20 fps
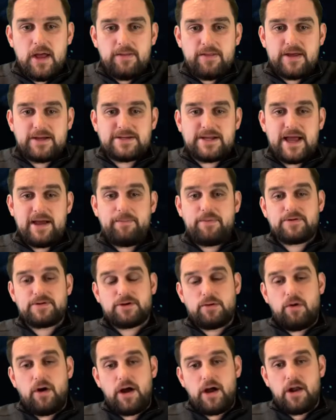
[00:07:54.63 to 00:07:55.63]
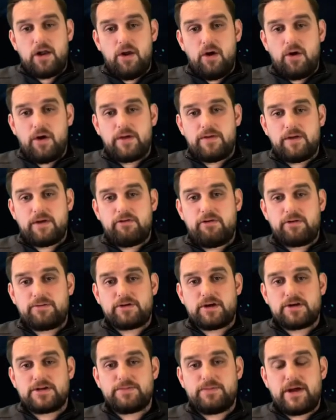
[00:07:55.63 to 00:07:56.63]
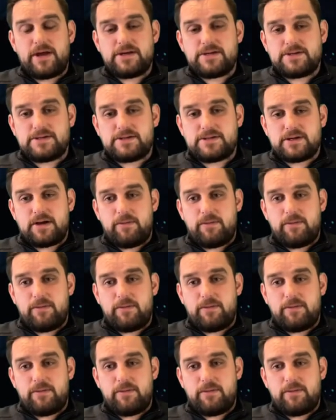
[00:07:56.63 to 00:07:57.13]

This happens quite a lot in the crypto space,